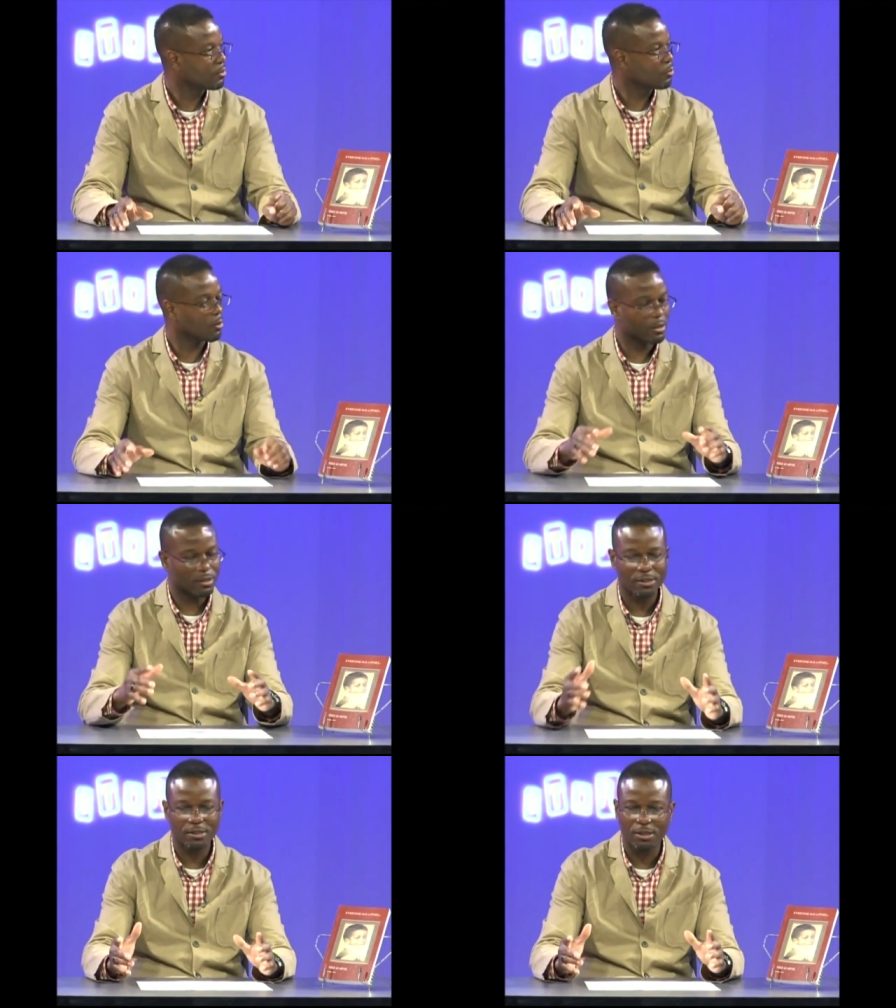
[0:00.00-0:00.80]
You know,
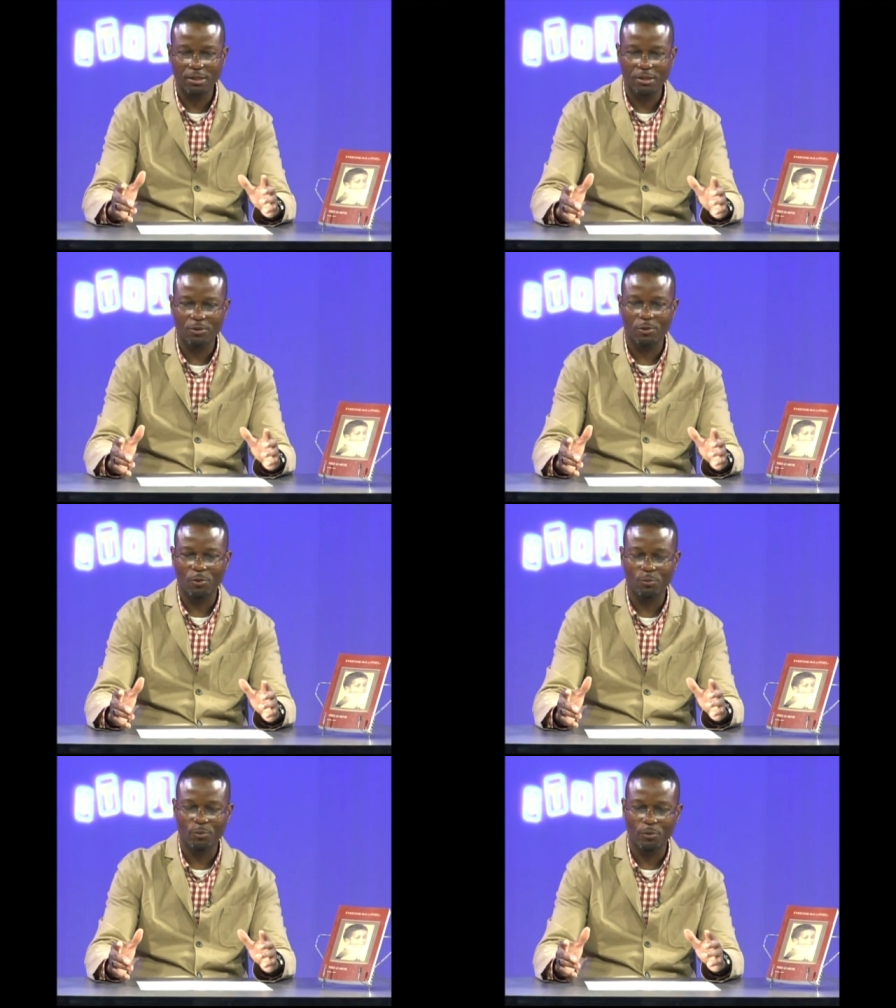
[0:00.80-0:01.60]
because it's it, you
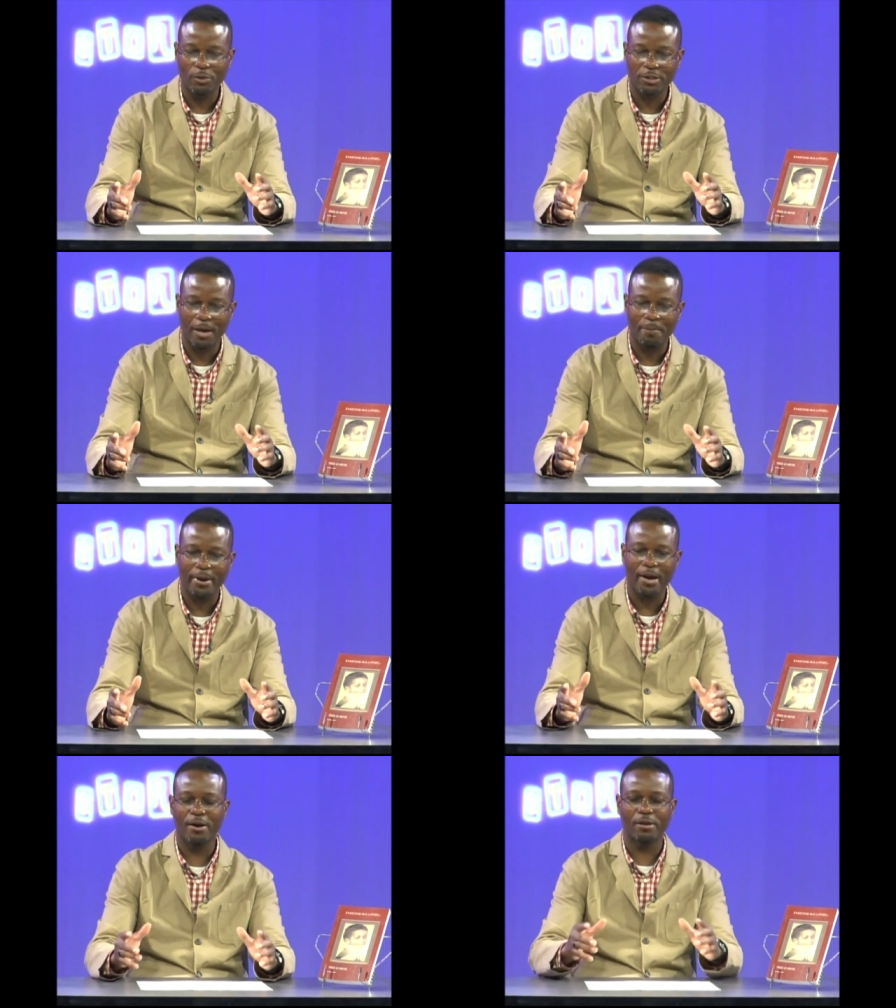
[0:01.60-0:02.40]
know it's our
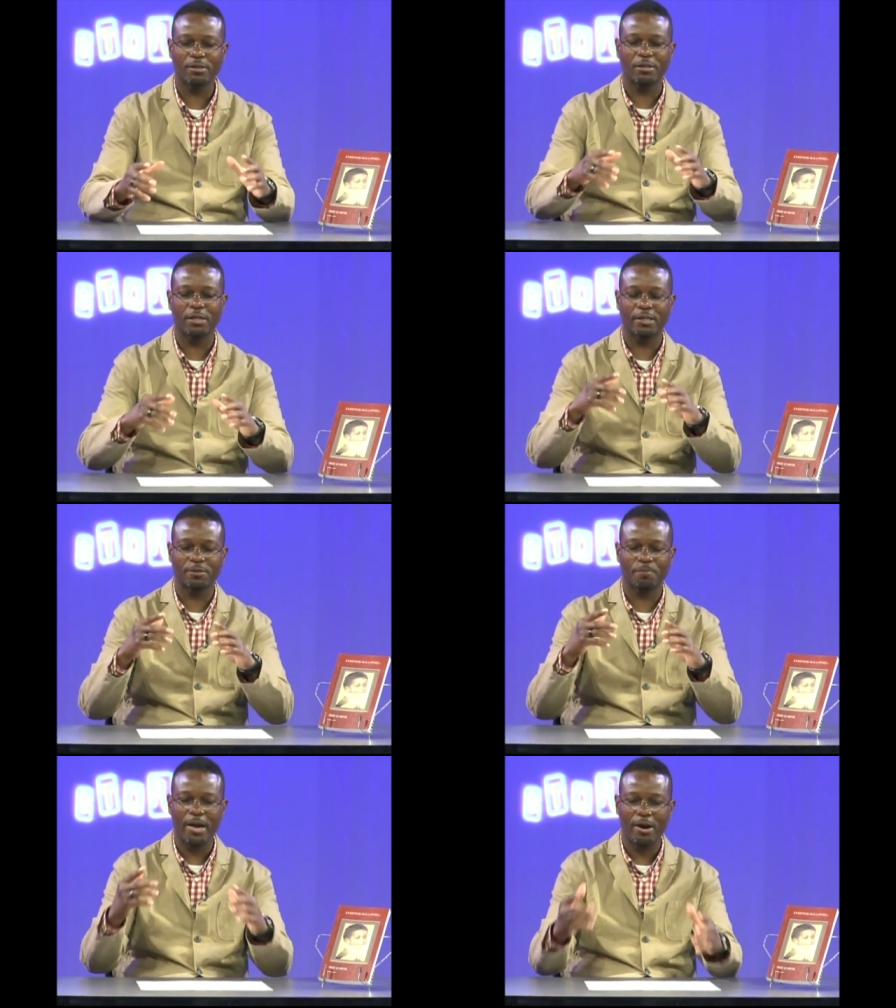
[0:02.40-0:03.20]
parent
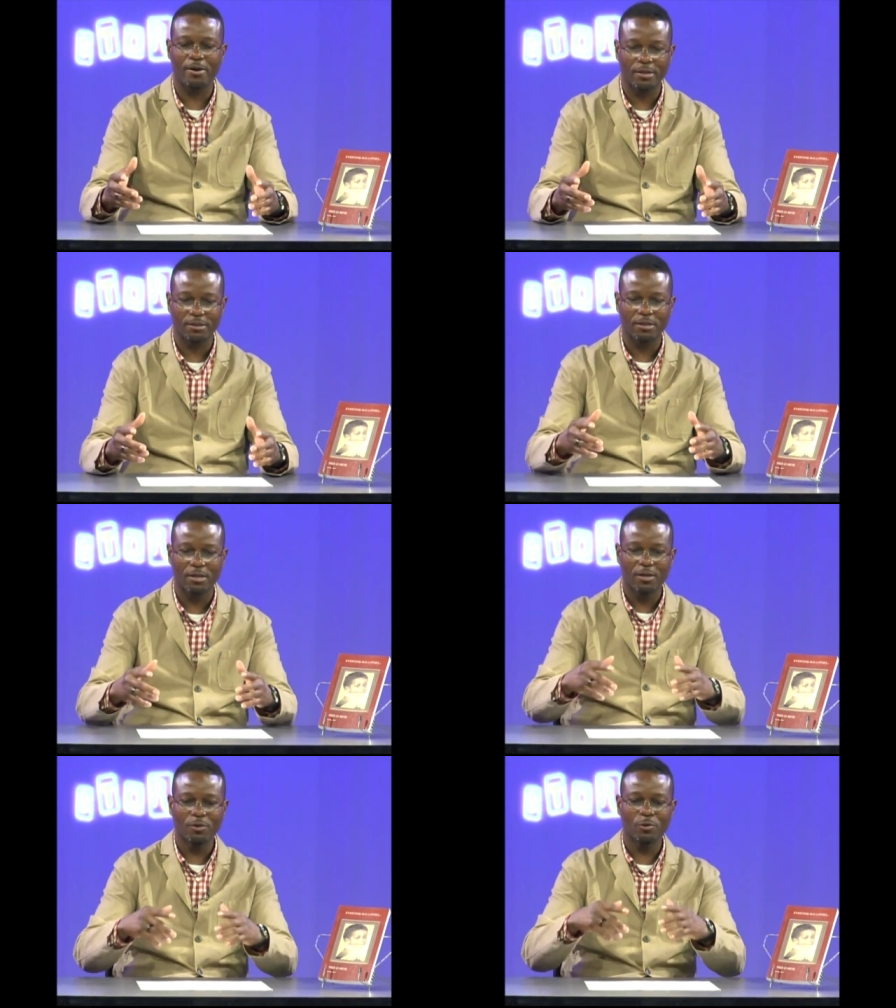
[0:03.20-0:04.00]
as parents.
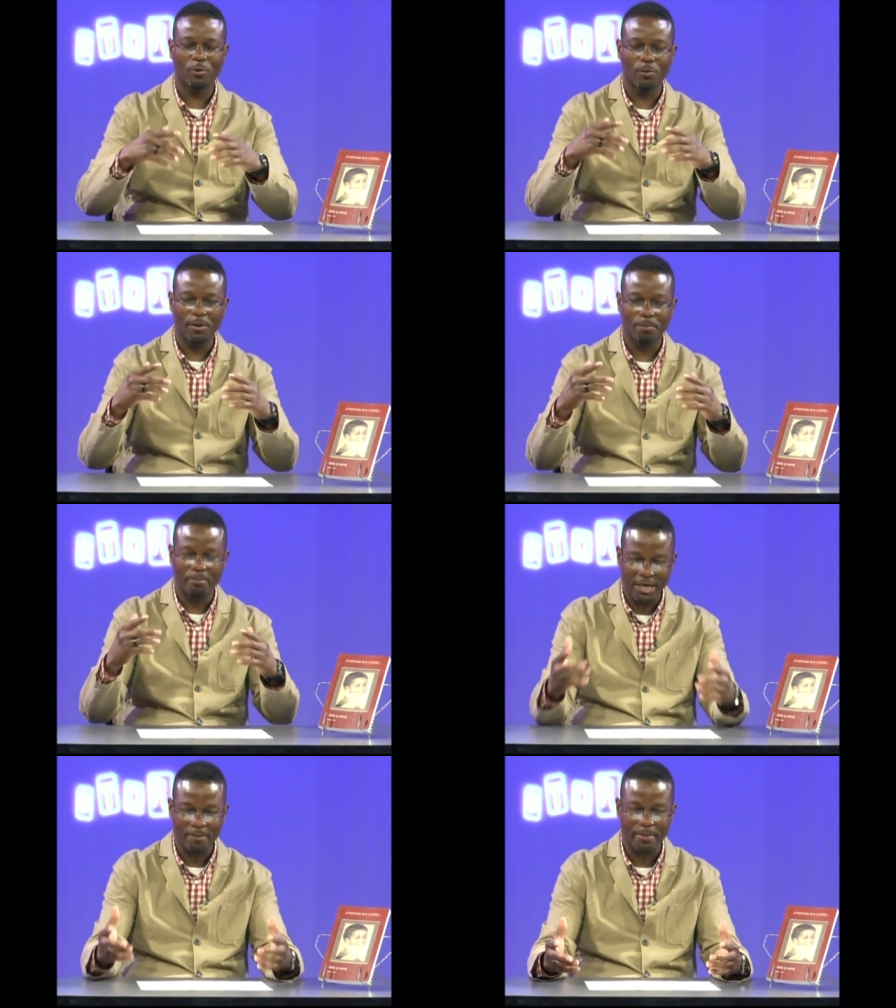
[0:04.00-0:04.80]
You know, uh,
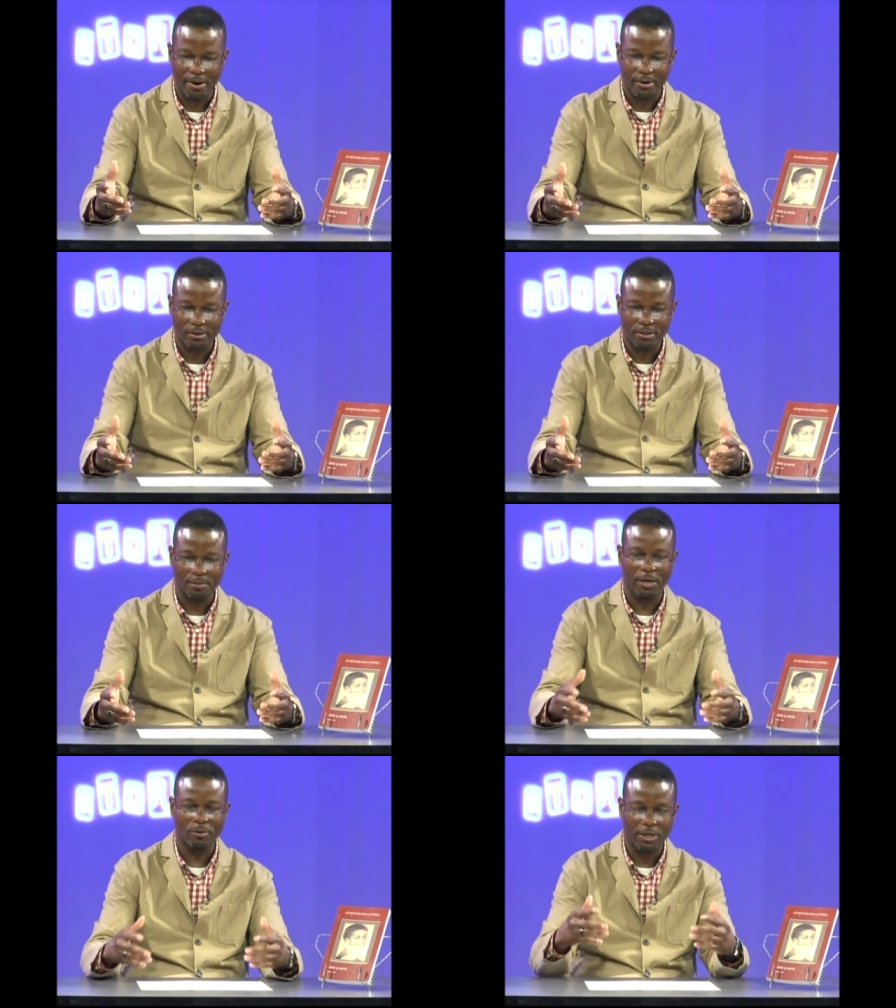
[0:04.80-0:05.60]
many parents.
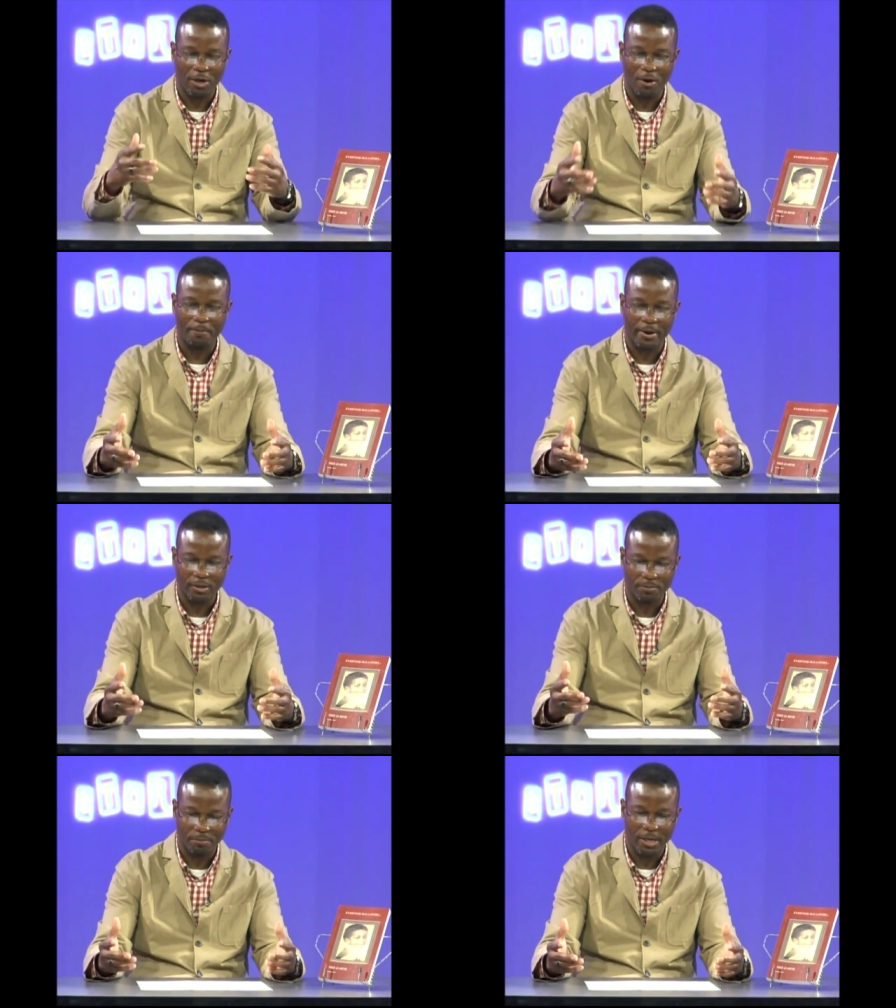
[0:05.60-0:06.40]
I'm not gonna say all
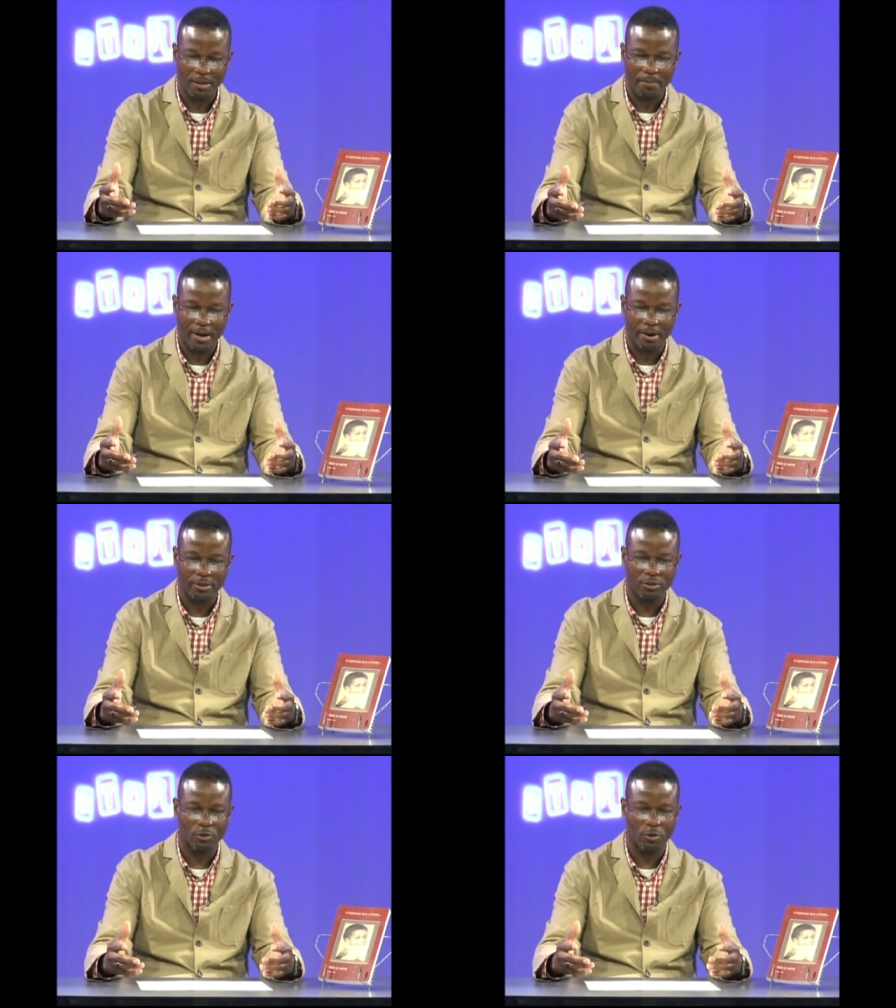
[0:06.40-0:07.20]
parents, but many parents.